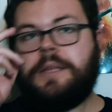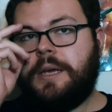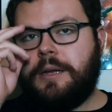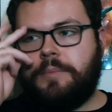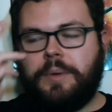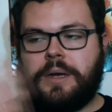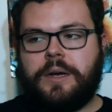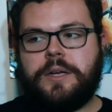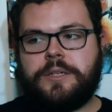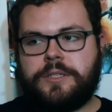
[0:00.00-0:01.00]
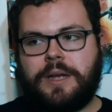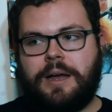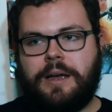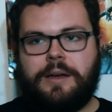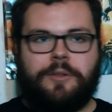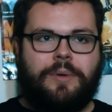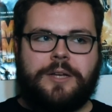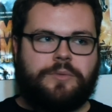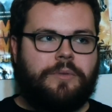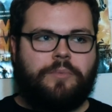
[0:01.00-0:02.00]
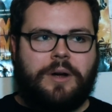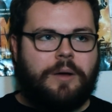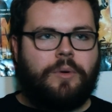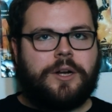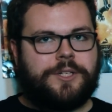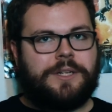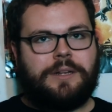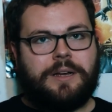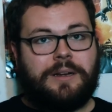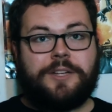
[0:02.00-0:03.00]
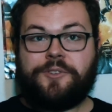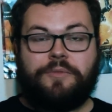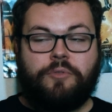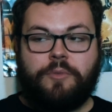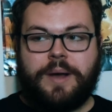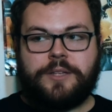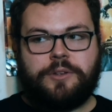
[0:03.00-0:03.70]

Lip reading: did because I otherwise would have probably watched it in like a lesser format.